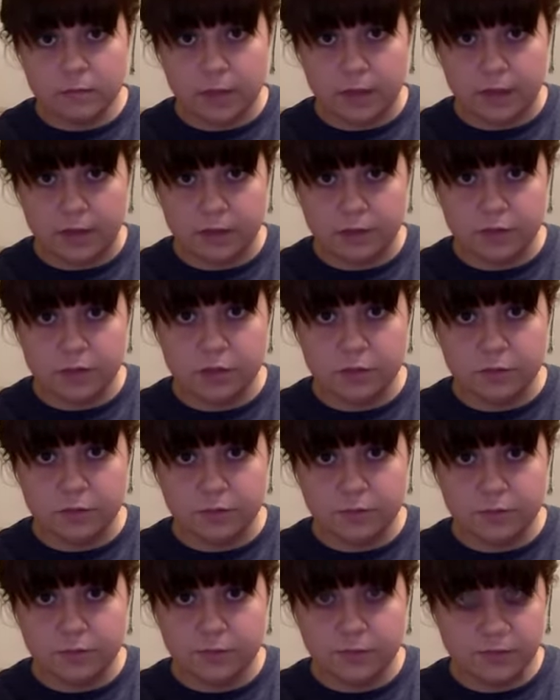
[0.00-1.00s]
How'd you do? All
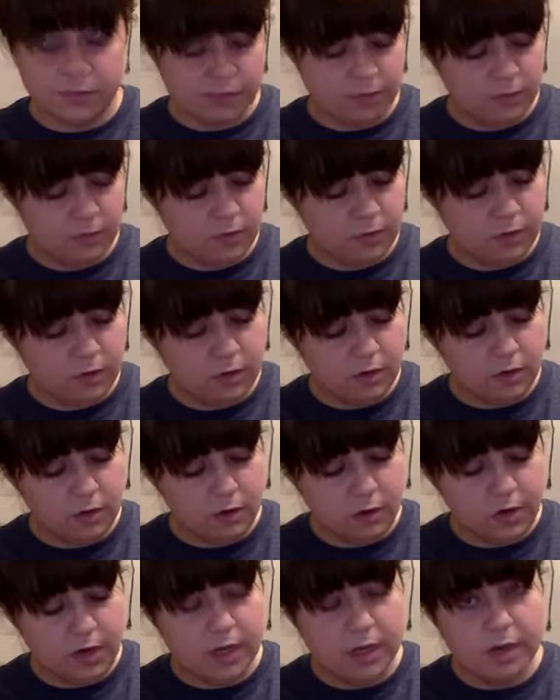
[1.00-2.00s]

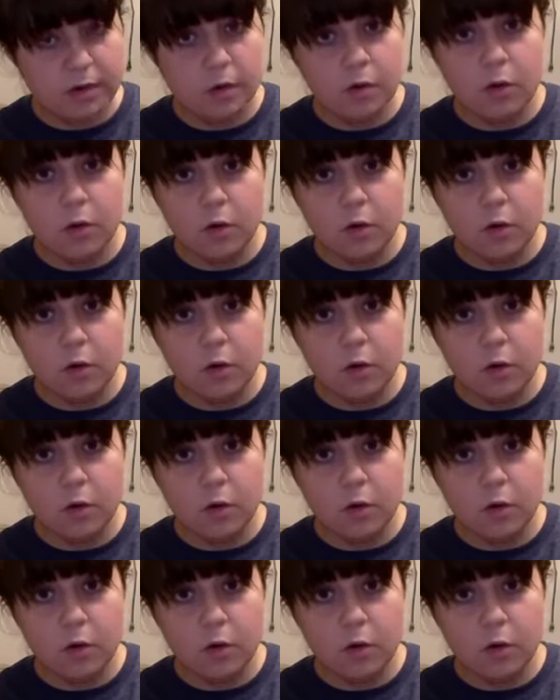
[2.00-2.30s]
right.